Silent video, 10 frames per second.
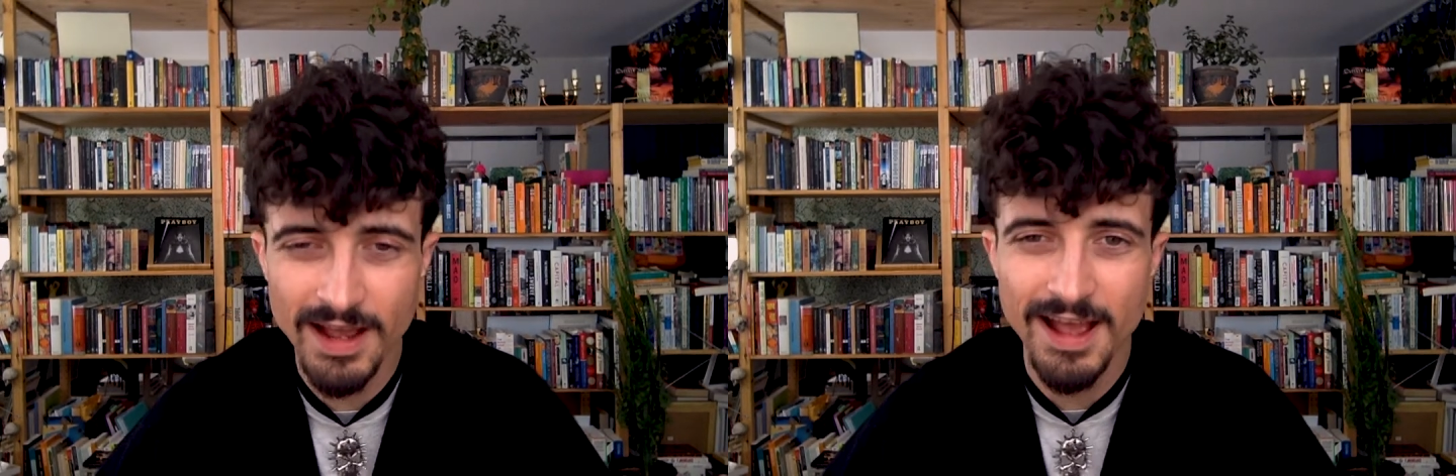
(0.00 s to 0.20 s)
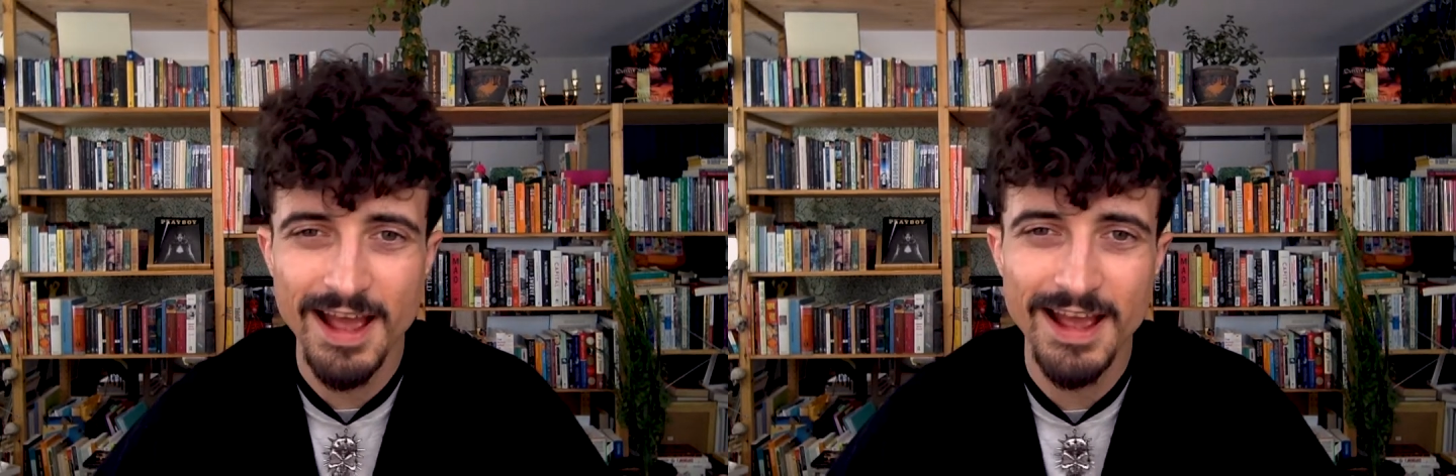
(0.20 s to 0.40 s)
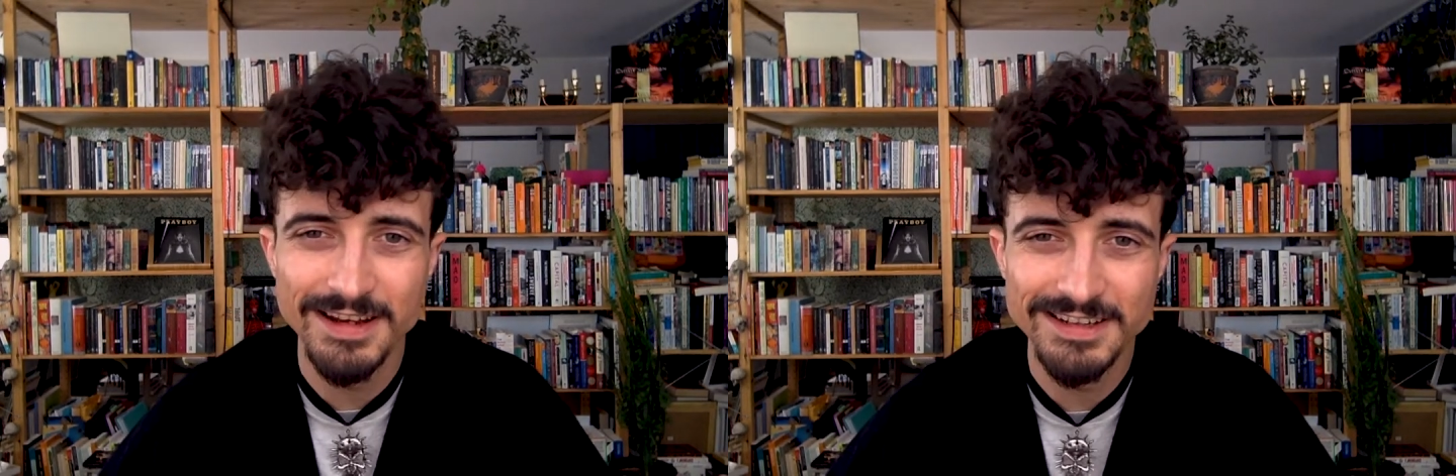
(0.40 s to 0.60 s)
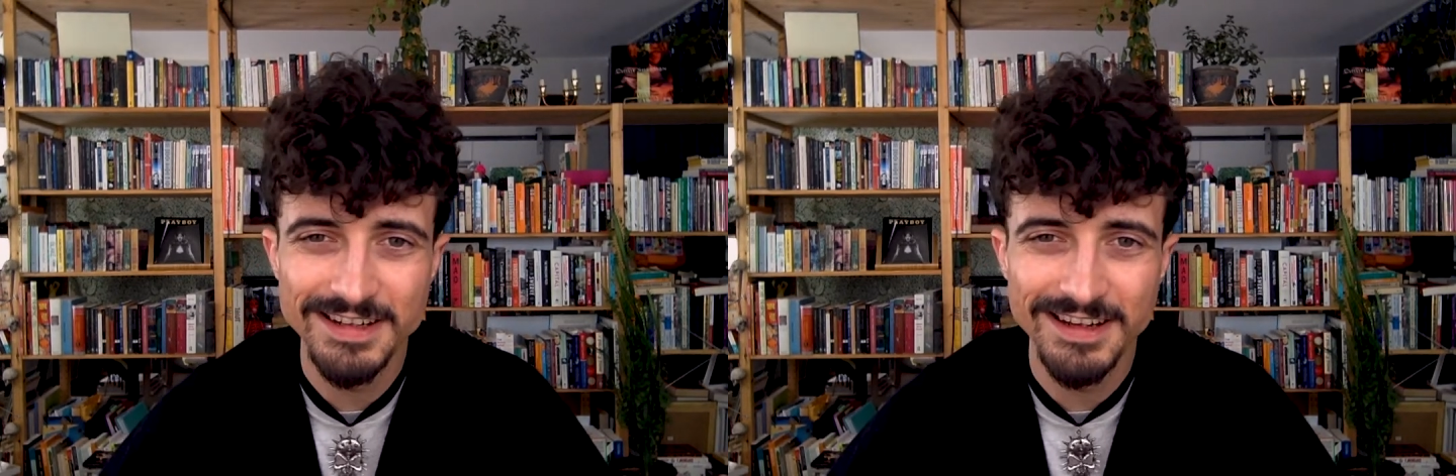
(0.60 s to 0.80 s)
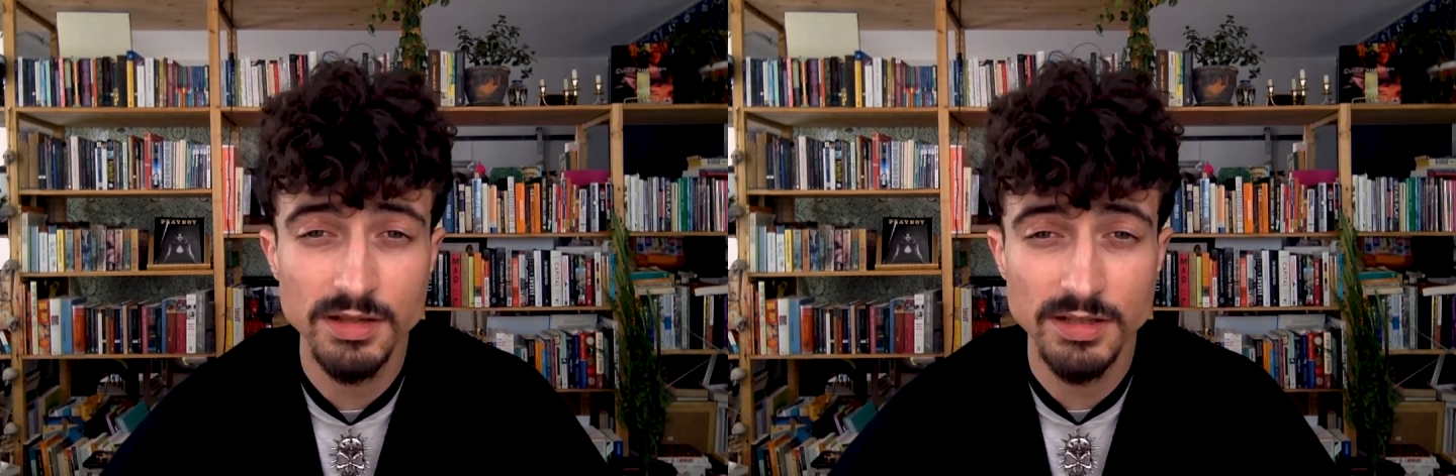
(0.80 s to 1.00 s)
And
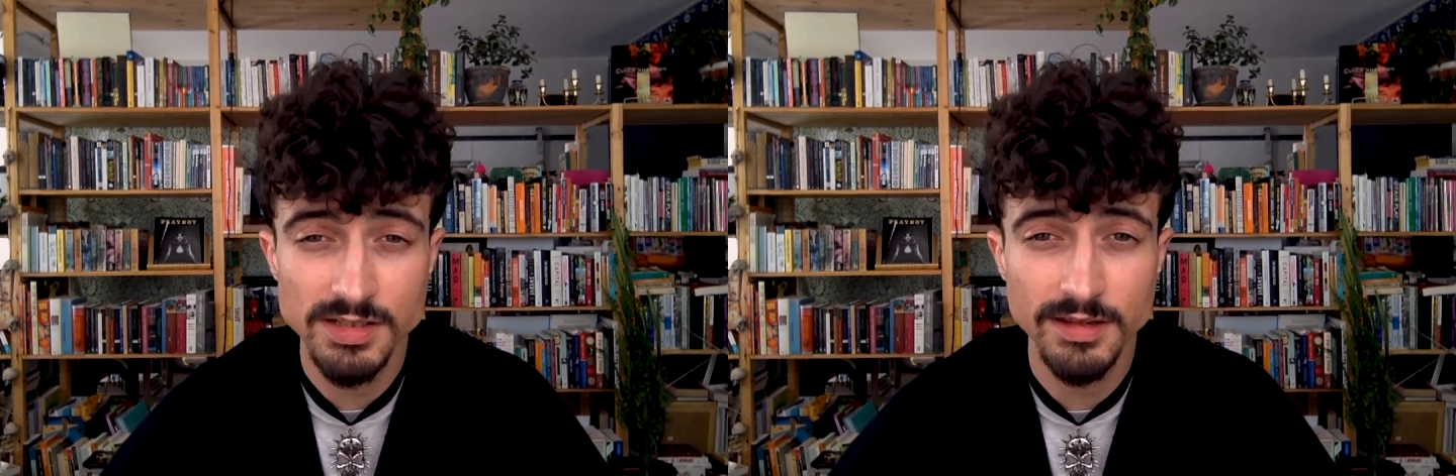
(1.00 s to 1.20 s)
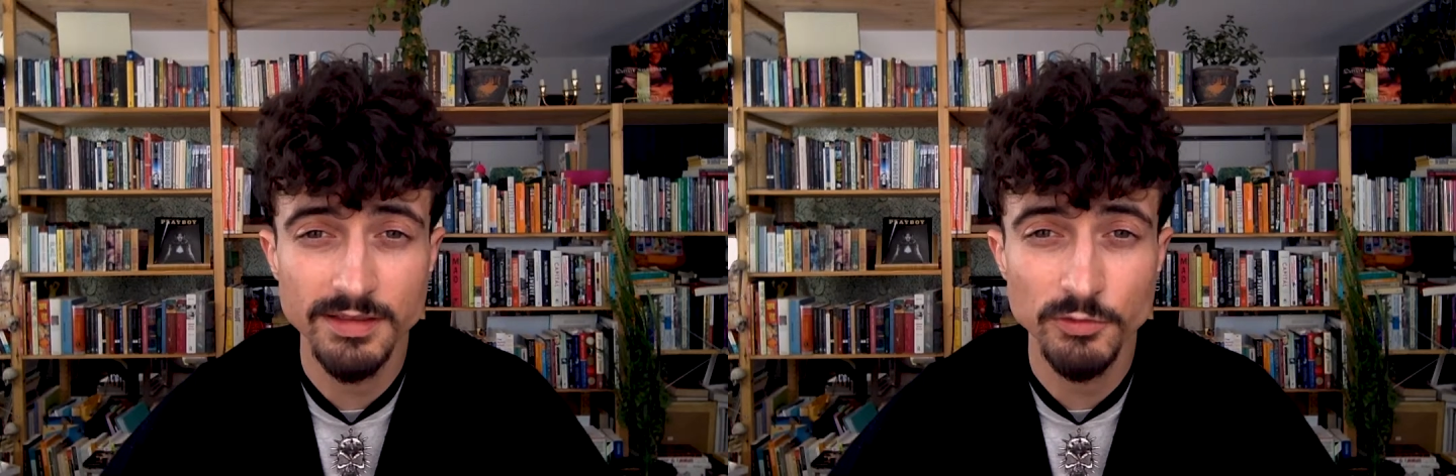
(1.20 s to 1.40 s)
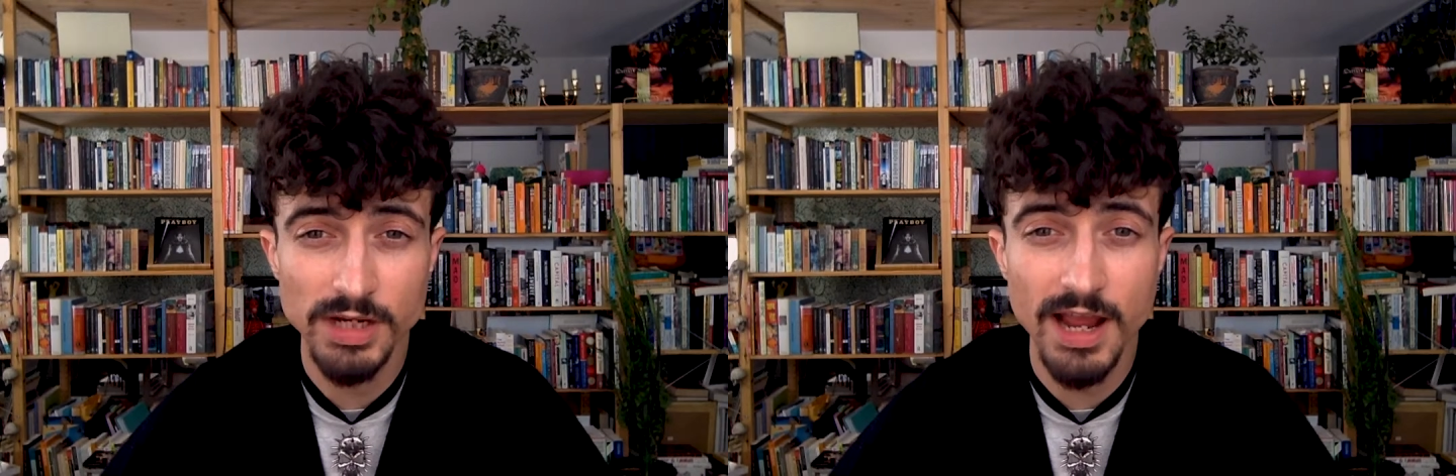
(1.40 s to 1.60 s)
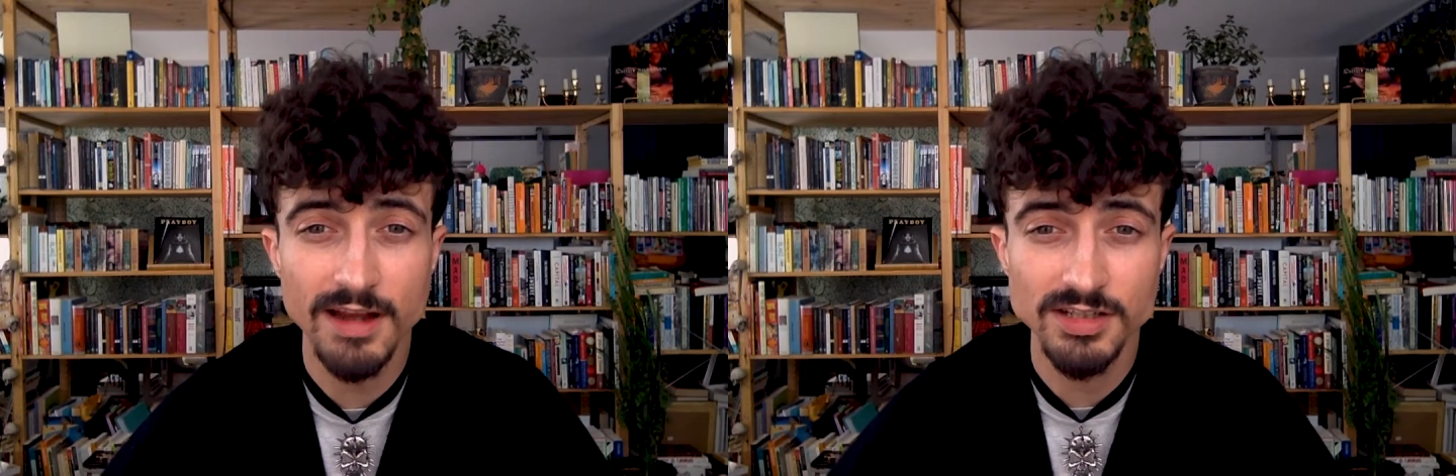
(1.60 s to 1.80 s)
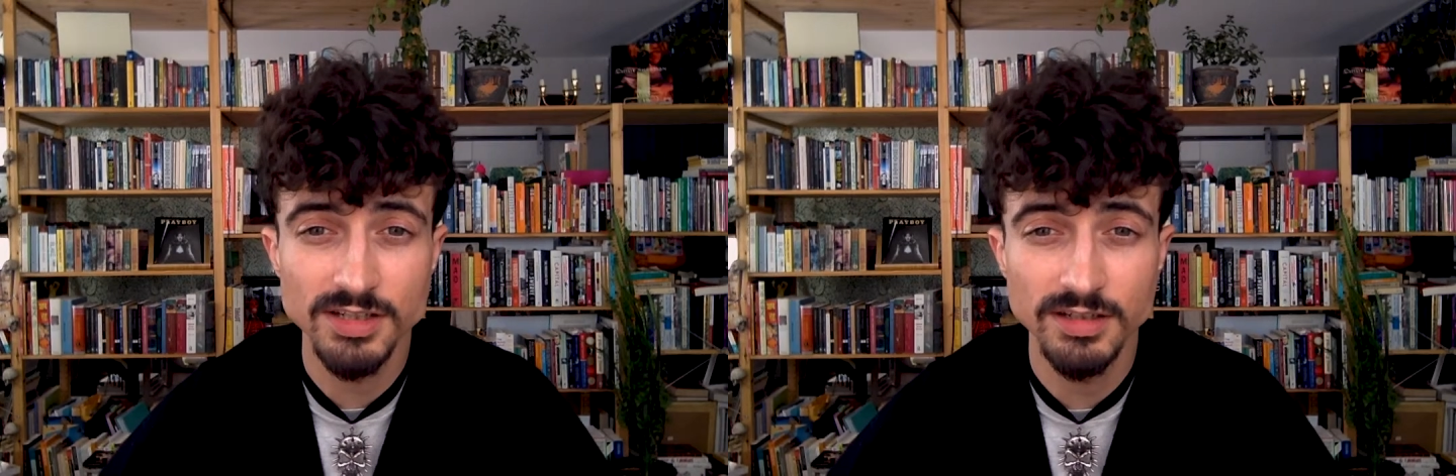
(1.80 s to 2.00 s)
seeing the
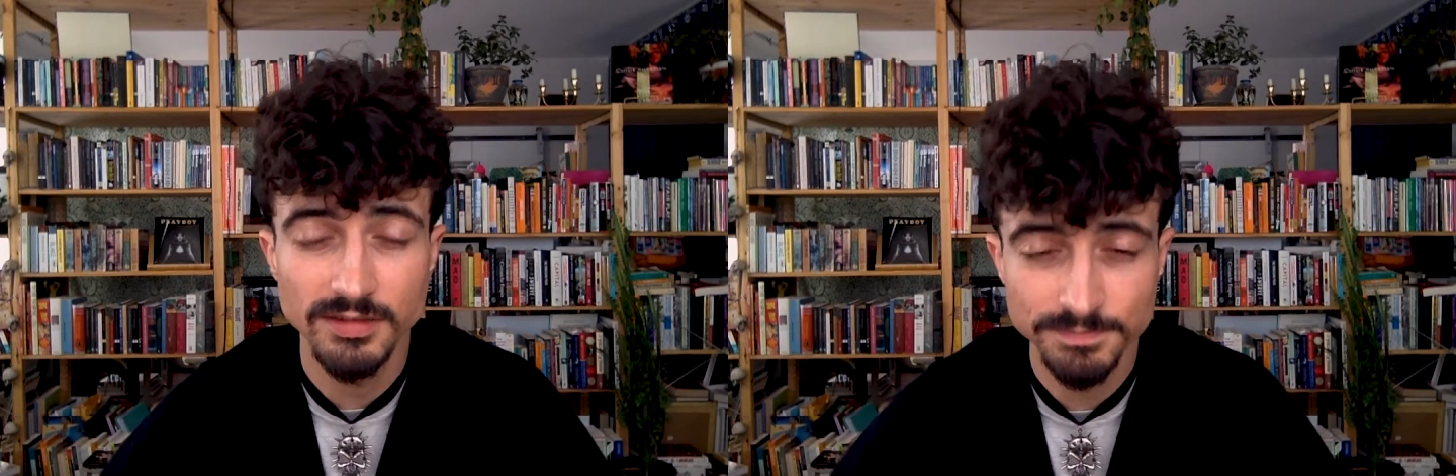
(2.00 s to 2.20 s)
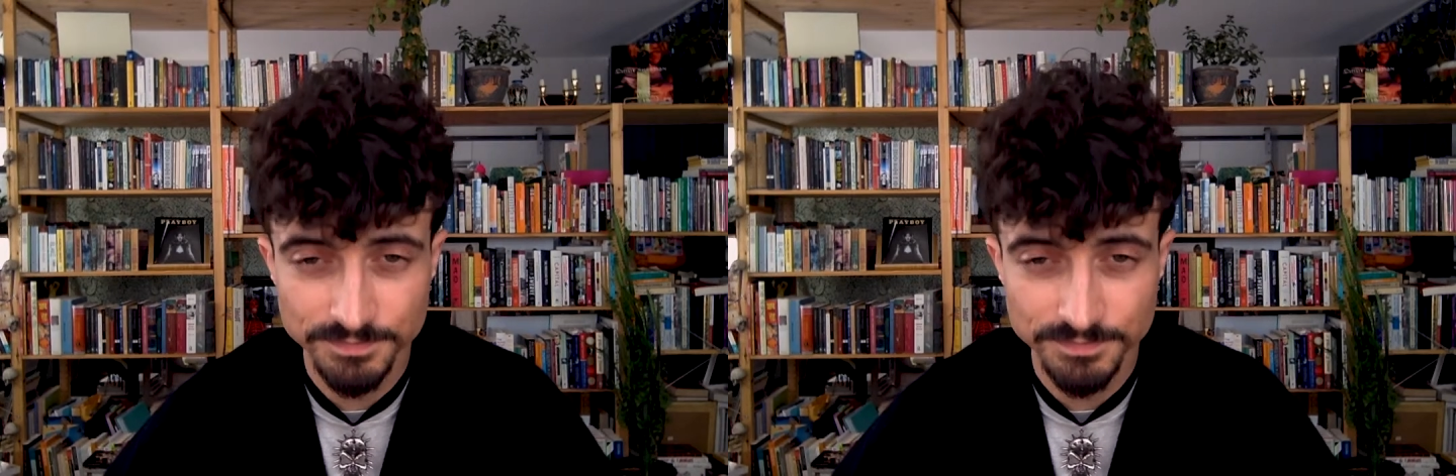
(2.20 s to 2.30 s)
reaction,